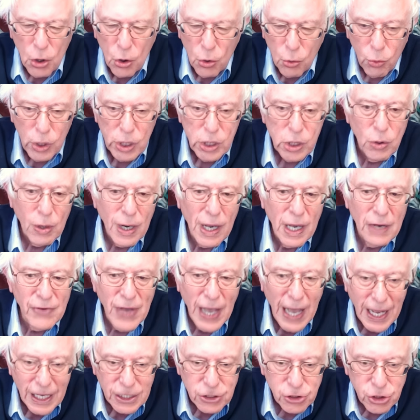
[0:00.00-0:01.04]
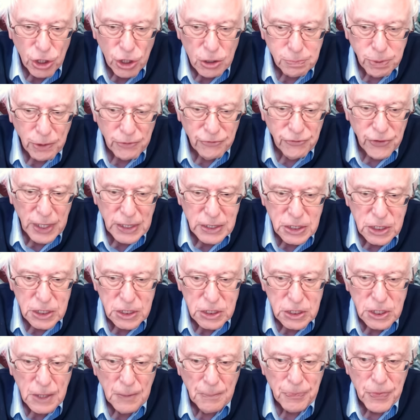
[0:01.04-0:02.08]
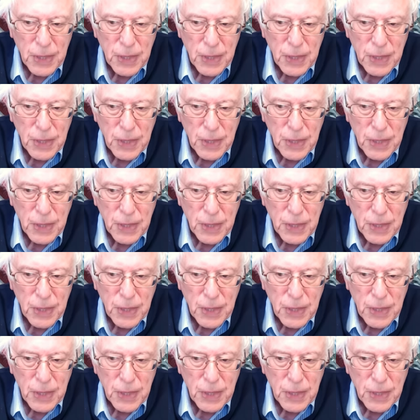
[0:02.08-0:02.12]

where you have adjunct professors